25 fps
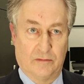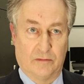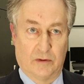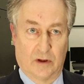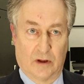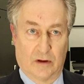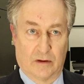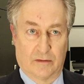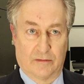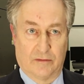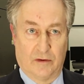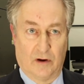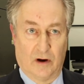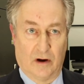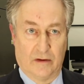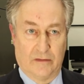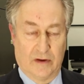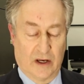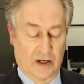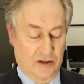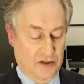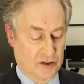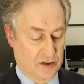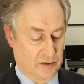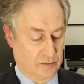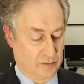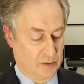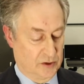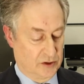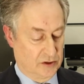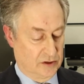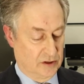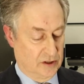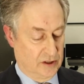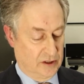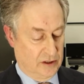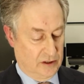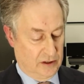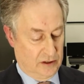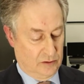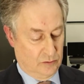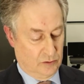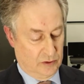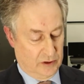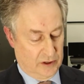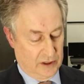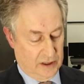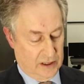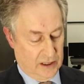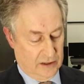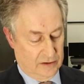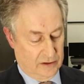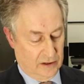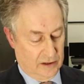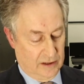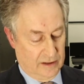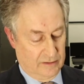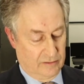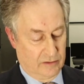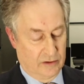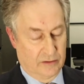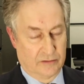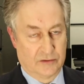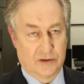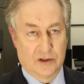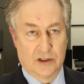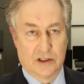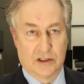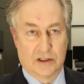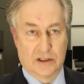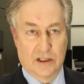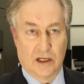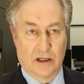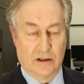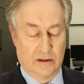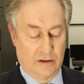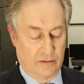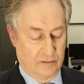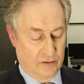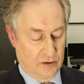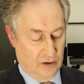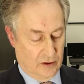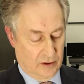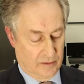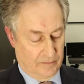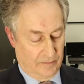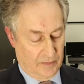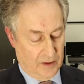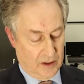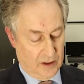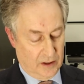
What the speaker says: on a 5-axis machine, you wouldn't get the level of detail you've got